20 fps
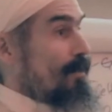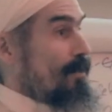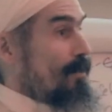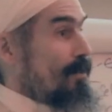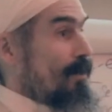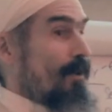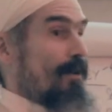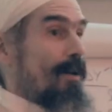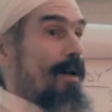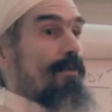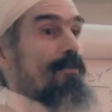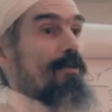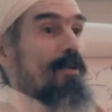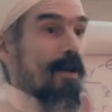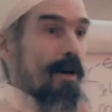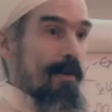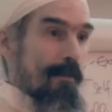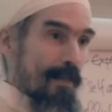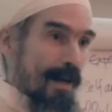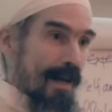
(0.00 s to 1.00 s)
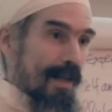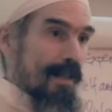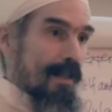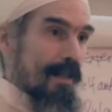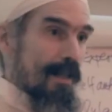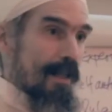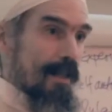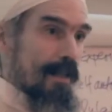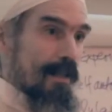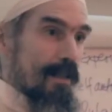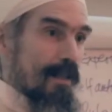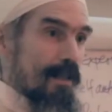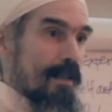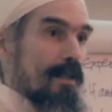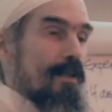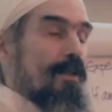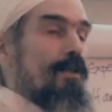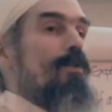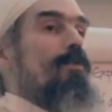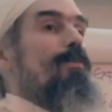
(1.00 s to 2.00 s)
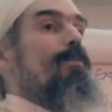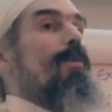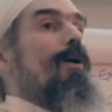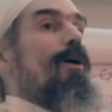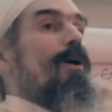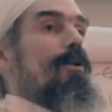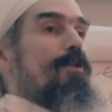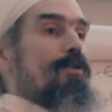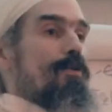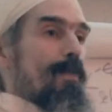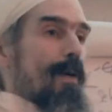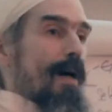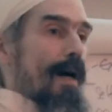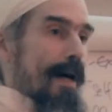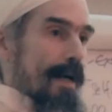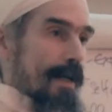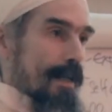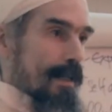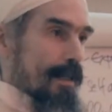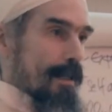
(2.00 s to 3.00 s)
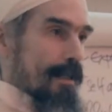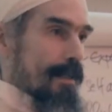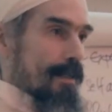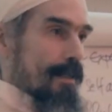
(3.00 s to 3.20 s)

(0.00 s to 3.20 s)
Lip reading: You don't have to come back again. You merge back